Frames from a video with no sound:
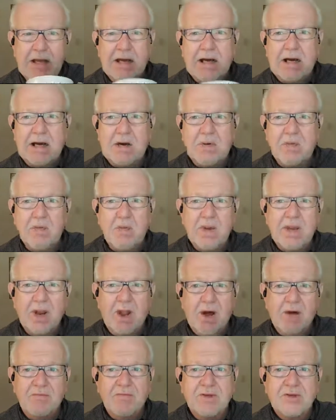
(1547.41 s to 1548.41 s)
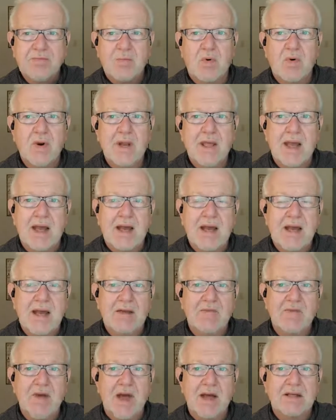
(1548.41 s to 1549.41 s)
When we get off this morning, I
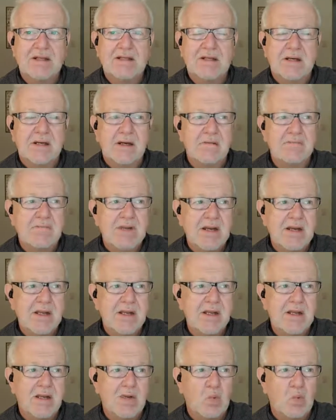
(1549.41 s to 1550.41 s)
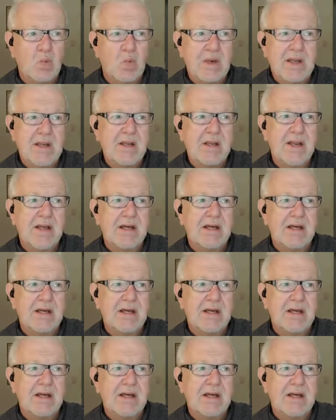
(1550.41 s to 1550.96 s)
have got a meeting in Wynn.